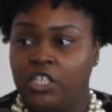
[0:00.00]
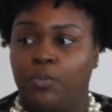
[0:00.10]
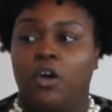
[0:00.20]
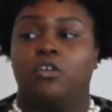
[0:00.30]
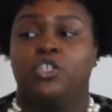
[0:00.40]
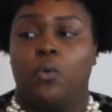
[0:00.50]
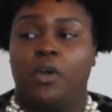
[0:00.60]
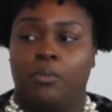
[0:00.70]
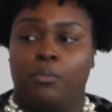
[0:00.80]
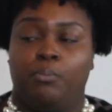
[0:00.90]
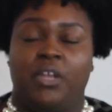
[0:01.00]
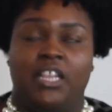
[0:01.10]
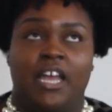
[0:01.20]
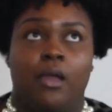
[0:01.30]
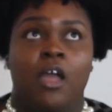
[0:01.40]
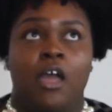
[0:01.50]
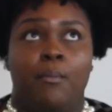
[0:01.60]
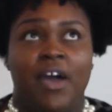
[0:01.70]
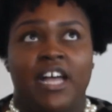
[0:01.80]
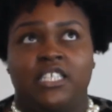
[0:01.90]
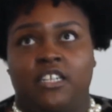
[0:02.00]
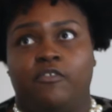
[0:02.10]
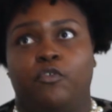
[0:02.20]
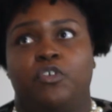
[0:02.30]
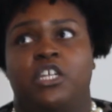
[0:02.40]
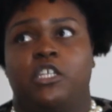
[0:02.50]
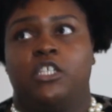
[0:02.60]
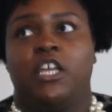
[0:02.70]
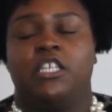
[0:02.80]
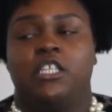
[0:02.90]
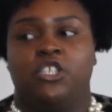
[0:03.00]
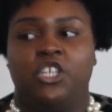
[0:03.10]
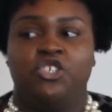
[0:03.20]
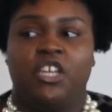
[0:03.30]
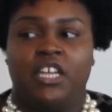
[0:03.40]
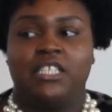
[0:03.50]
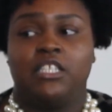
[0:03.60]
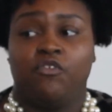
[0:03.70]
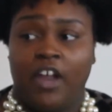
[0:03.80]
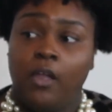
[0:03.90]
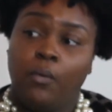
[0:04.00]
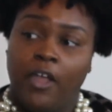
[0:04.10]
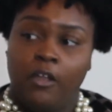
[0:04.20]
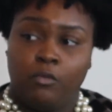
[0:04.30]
but also want to be that positive voice and teach kids the right way,